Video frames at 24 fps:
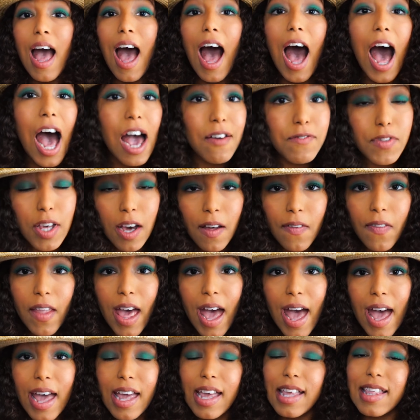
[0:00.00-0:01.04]
I've done
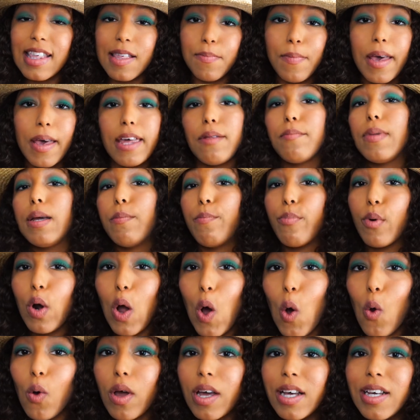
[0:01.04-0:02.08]
that. It's made me
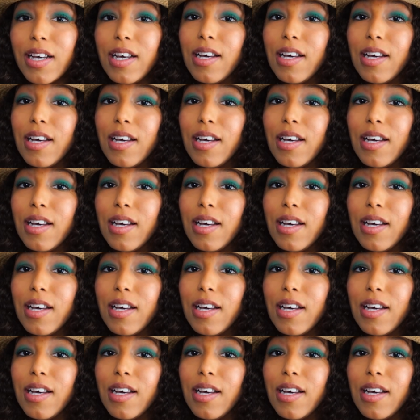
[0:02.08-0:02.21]
broke.